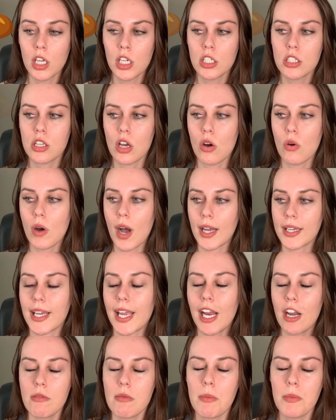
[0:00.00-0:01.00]
So I
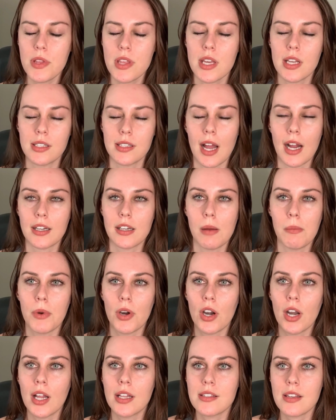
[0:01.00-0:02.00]
can't remember the exact
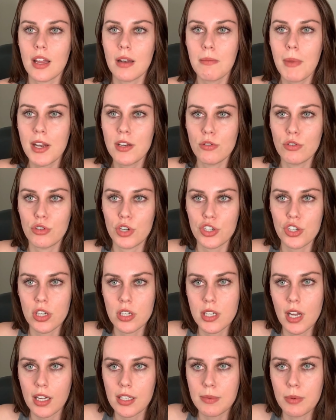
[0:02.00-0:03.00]
number. It's in my
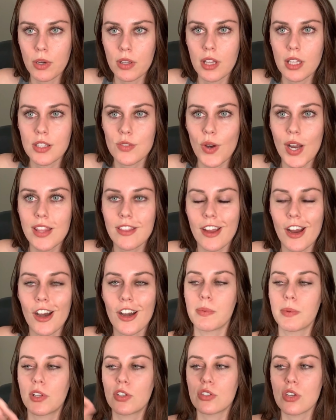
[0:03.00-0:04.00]
nutrition textbook that's right
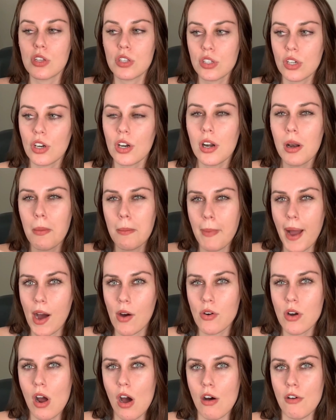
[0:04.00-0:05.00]
there. But there's a certain
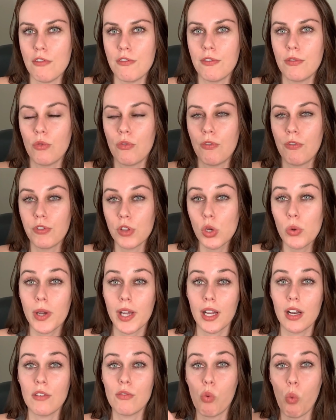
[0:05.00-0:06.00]
amount of
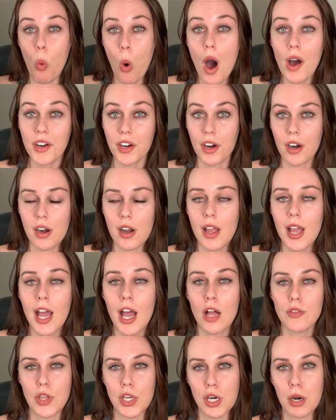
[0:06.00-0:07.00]
fluid, of water,
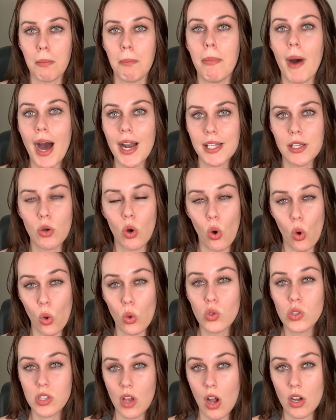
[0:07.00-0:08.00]
that your body
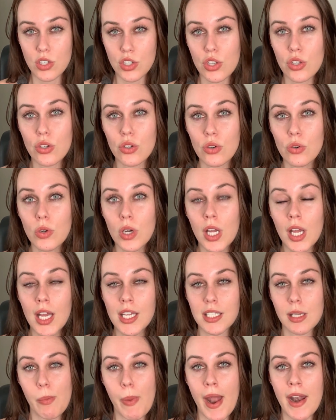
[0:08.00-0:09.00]
holds onto
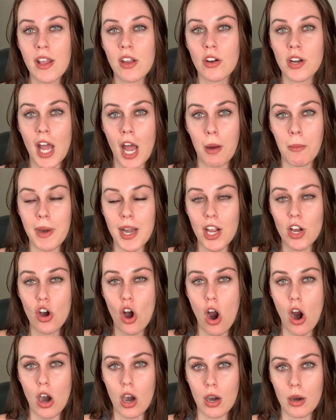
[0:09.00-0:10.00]
depending on how many
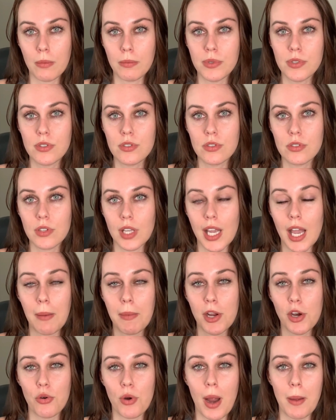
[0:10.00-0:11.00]
carbs, like how
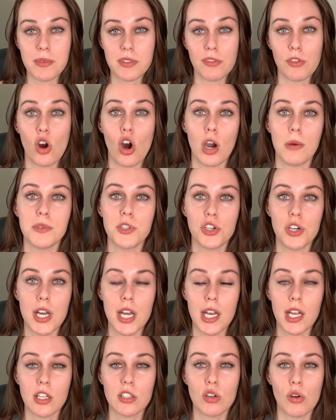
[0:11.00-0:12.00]
many grams of carbs you're
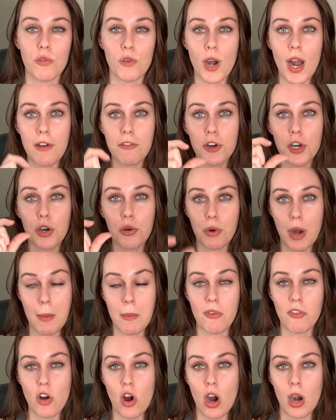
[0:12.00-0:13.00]
eating. So for every
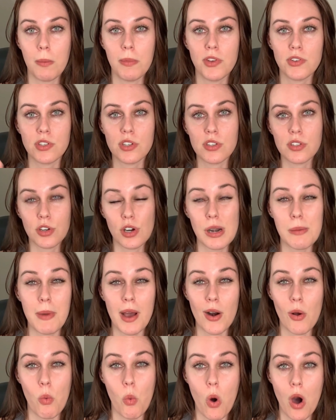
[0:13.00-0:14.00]
gram of carb, there's a certain
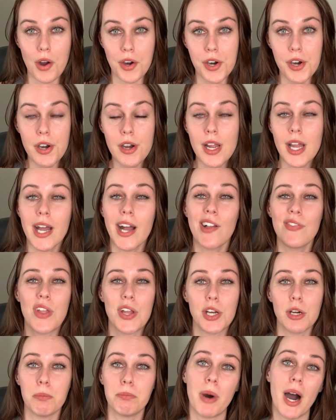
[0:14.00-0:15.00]
amount of water
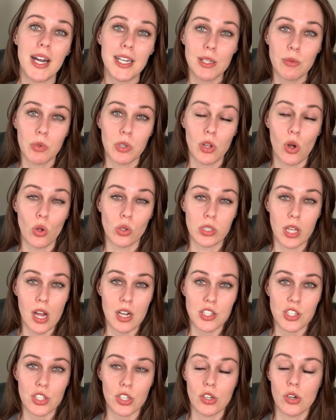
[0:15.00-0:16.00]
that your body will hold
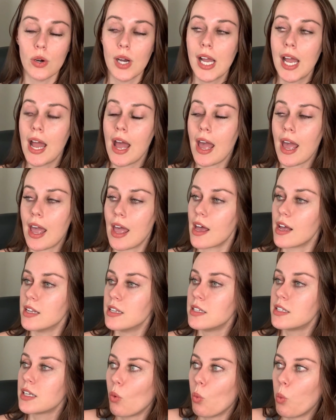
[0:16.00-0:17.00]
on to.
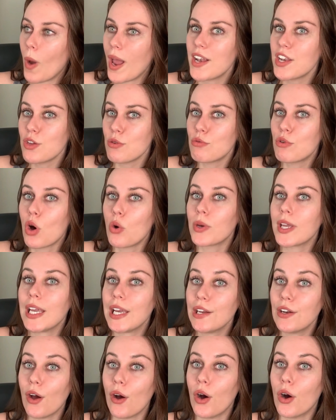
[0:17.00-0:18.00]
And when you go
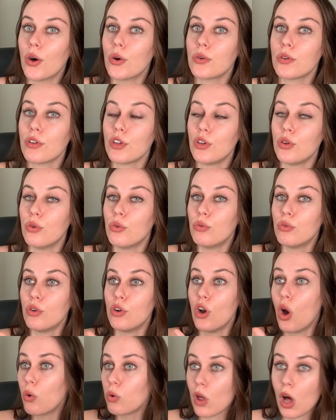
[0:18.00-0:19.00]
keto, you
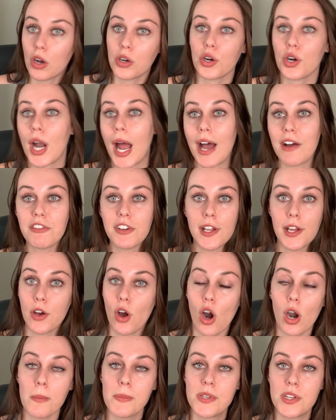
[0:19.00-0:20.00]
no longer have any
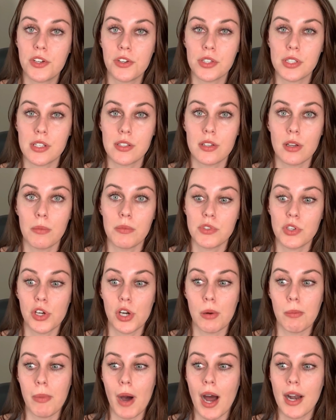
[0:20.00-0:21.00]
carbs in your system, so
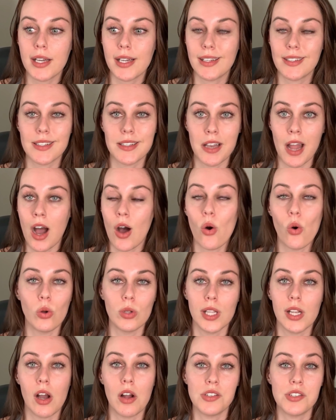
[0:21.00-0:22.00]
your body is not
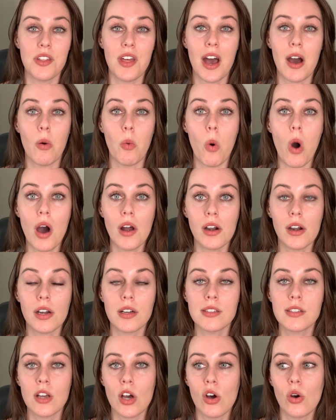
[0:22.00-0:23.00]
holding on to that
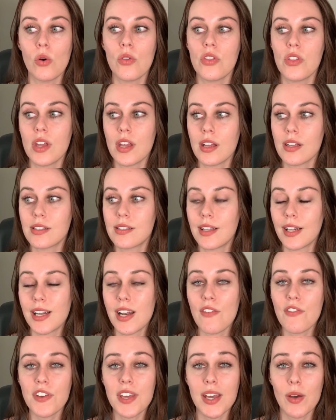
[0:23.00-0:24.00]
water. So the
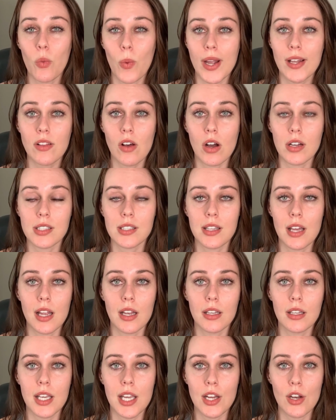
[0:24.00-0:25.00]
significant weight loss
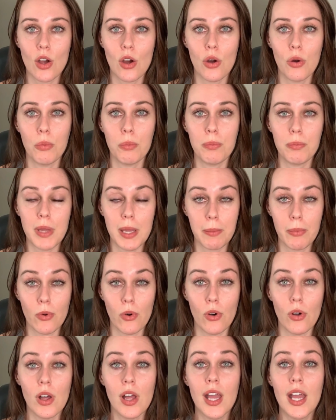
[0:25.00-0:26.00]
that keto
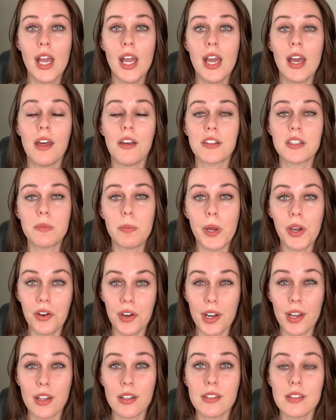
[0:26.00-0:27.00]
people
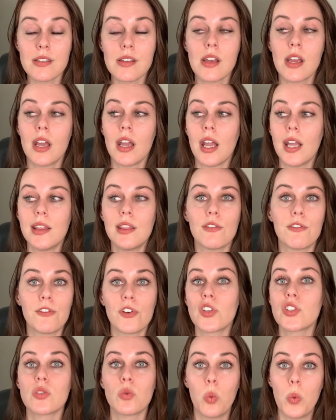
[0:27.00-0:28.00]
experience in the
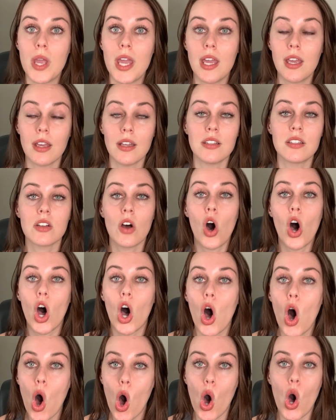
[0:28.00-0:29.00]
first week is
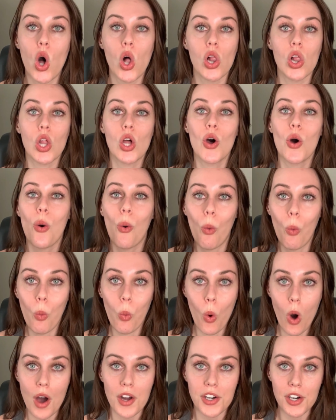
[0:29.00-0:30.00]
all
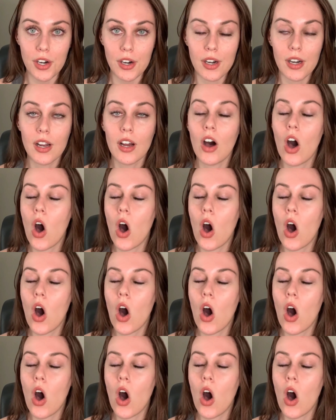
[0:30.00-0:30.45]
water.